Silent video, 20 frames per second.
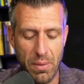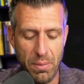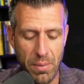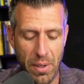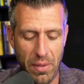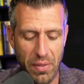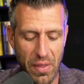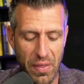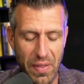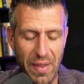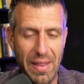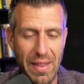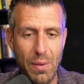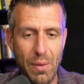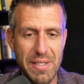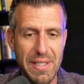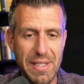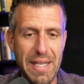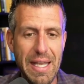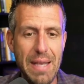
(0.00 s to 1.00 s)
But the thing that
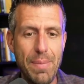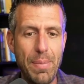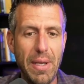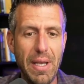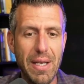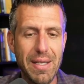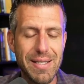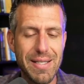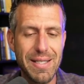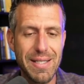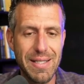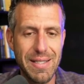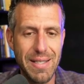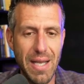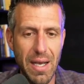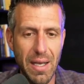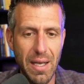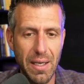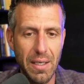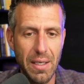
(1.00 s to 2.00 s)
was keeping us
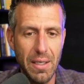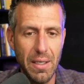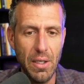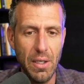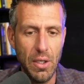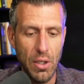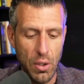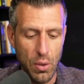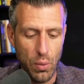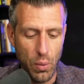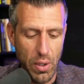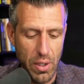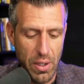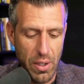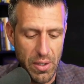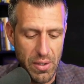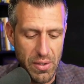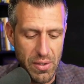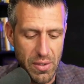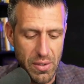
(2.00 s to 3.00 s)
stuck
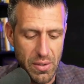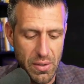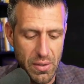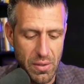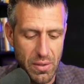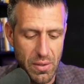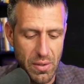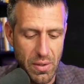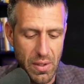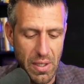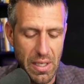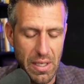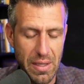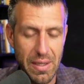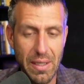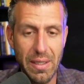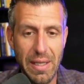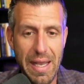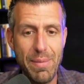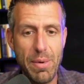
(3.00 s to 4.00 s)
was the
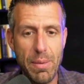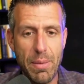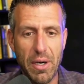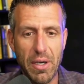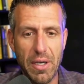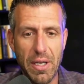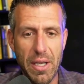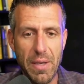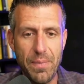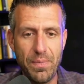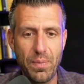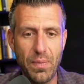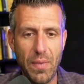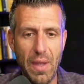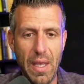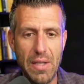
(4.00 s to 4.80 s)
the labor market.